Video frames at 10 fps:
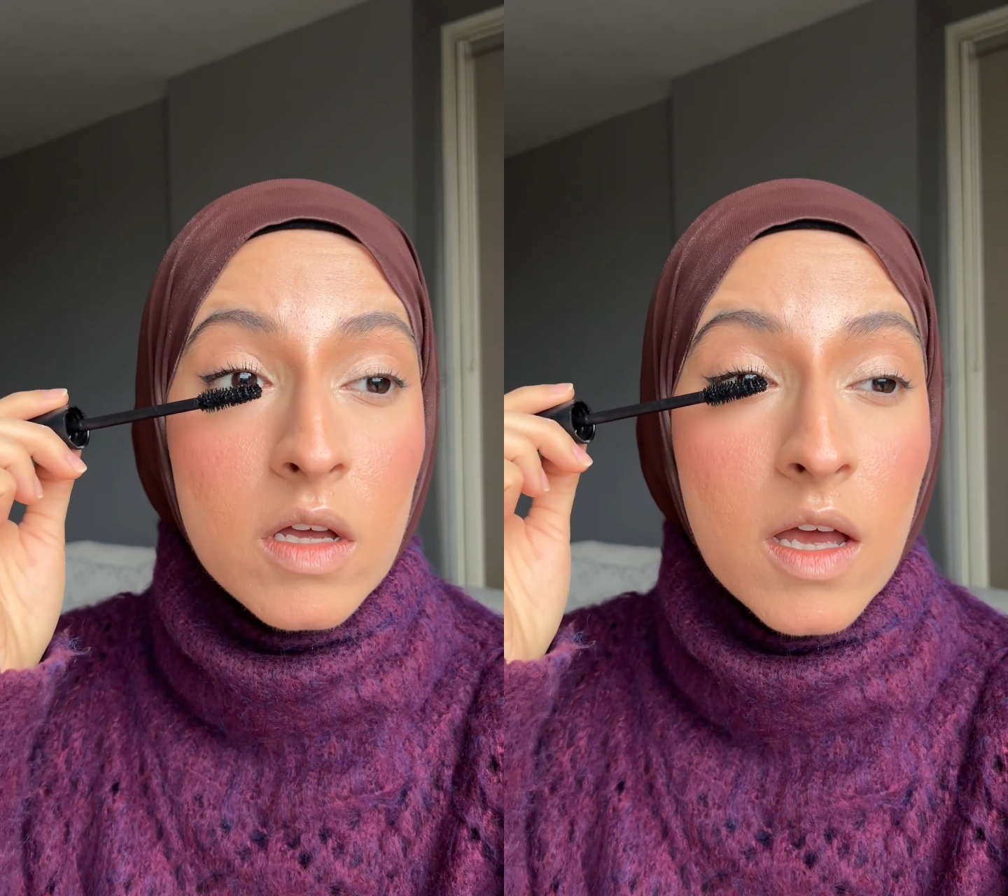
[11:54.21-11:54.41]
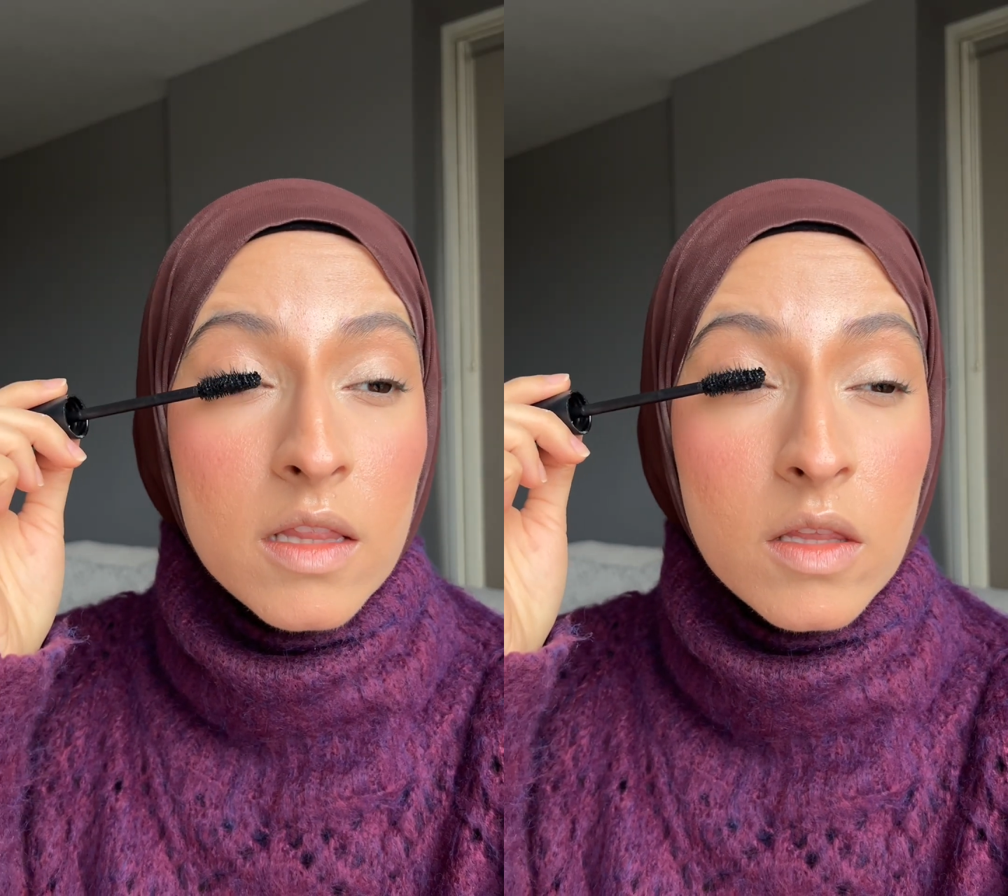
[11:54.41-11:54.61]

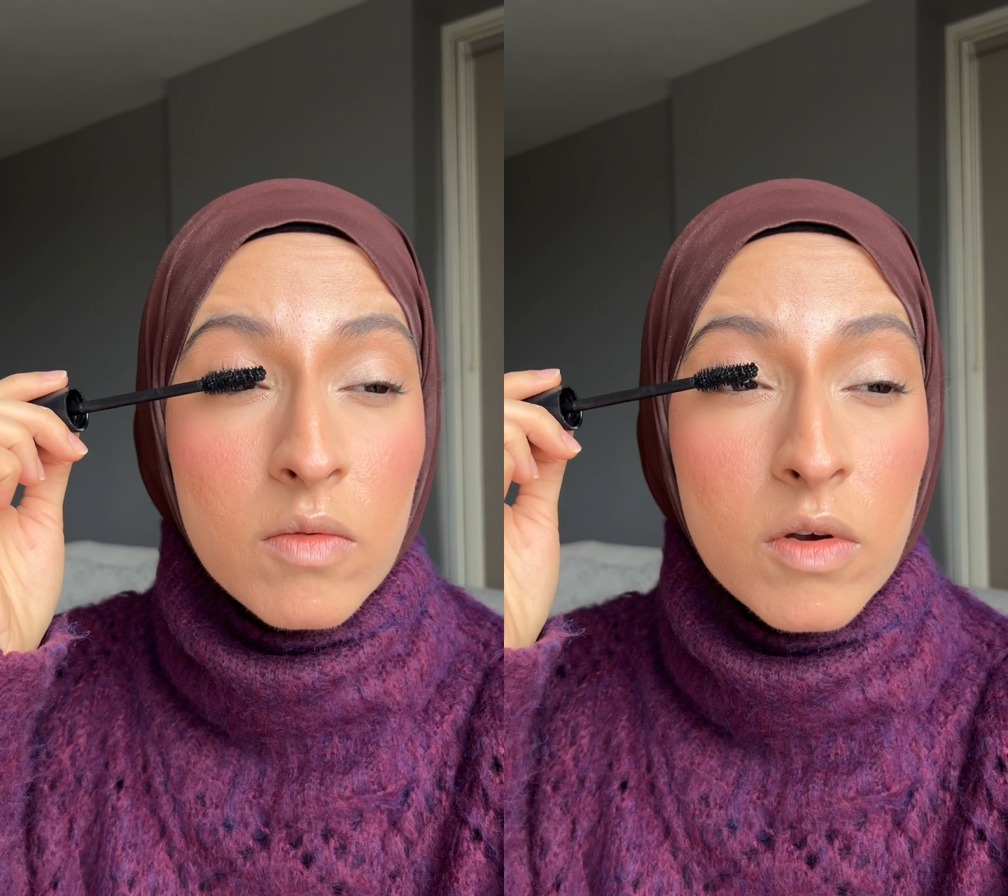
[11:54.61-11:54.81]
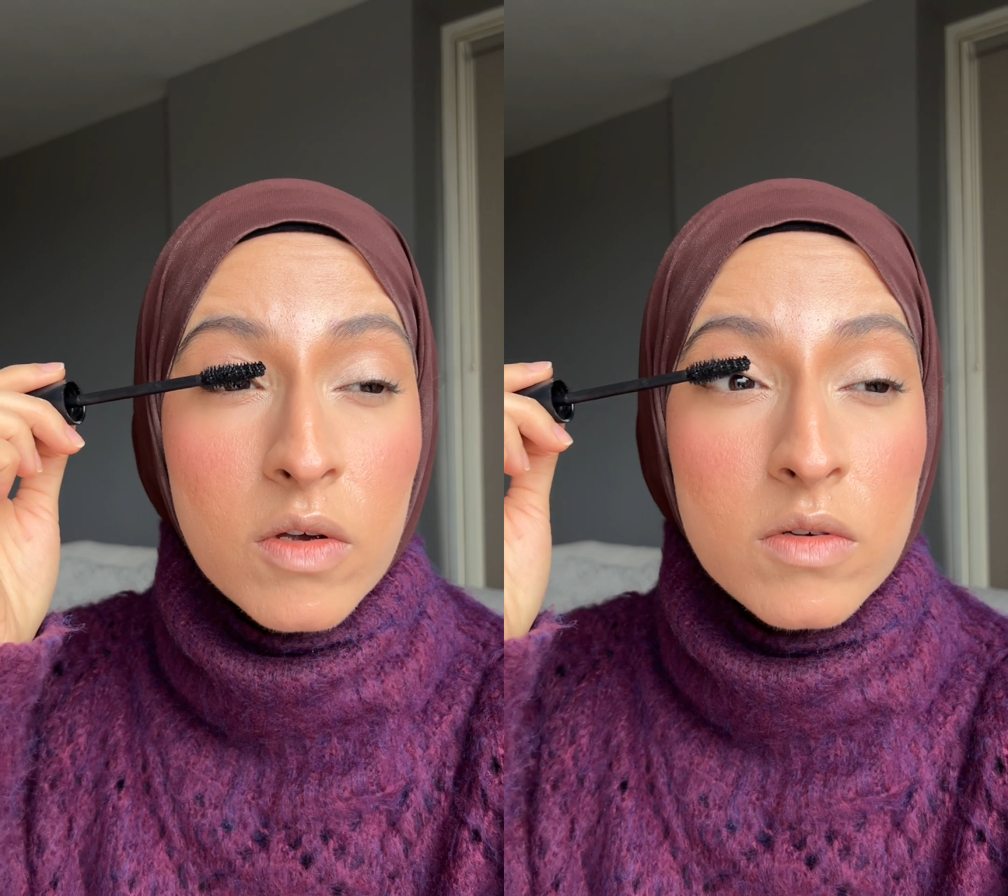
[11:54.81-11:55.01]
at the
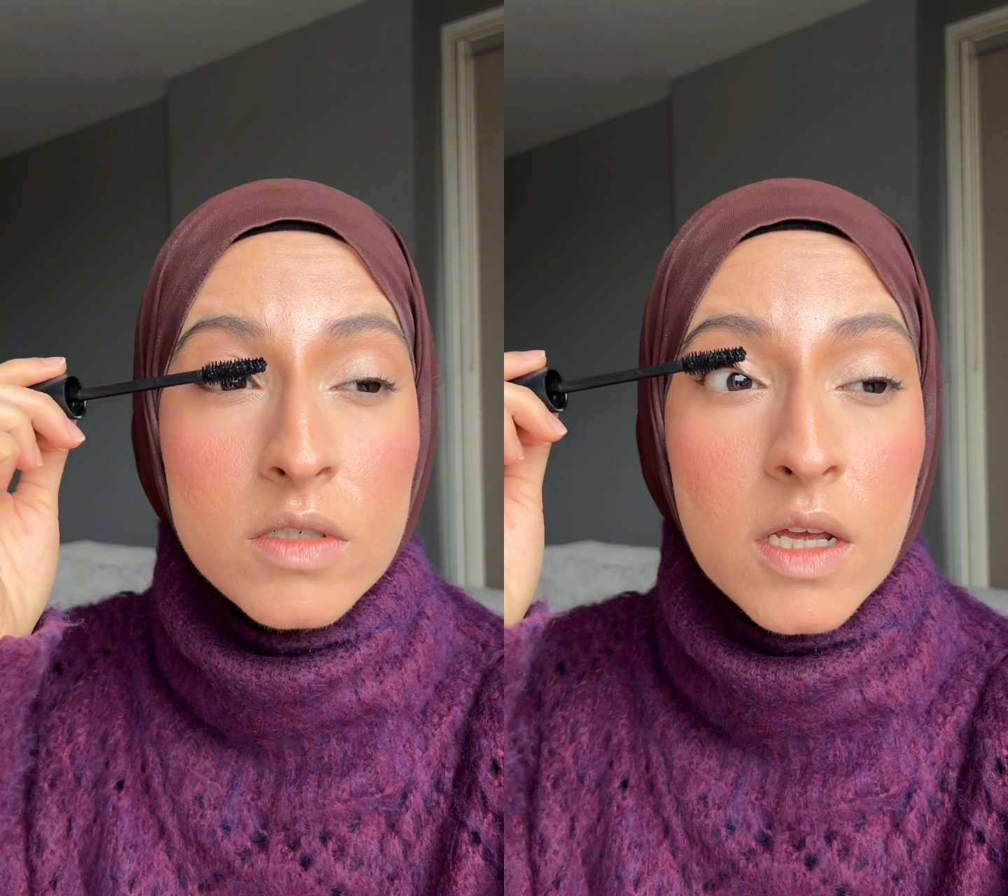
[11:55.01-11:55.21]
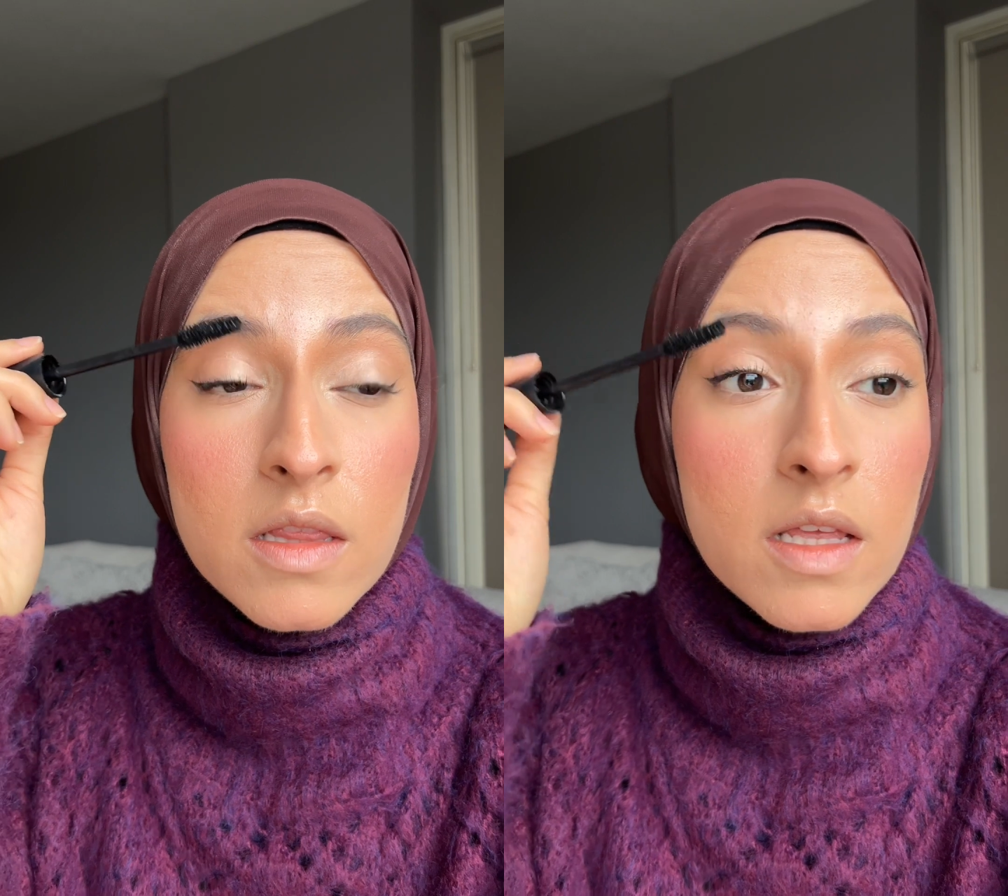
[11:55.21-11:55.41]
root and